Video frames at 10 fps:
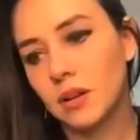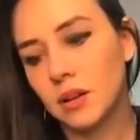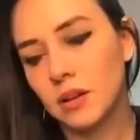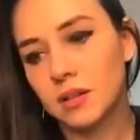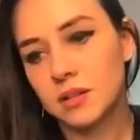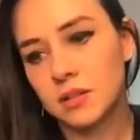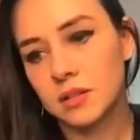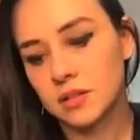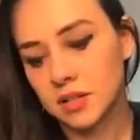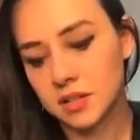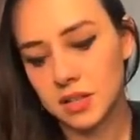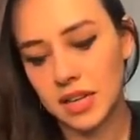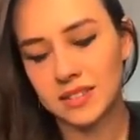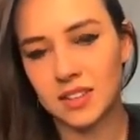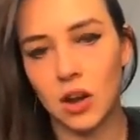Doesn't
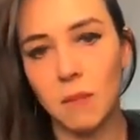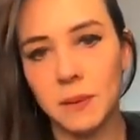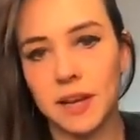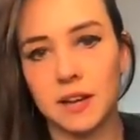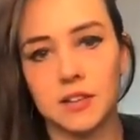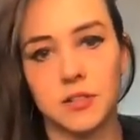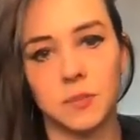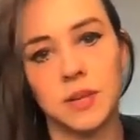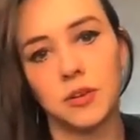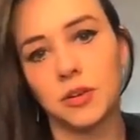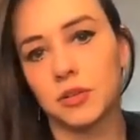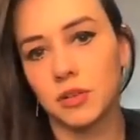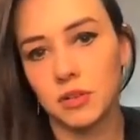need complicated to be good.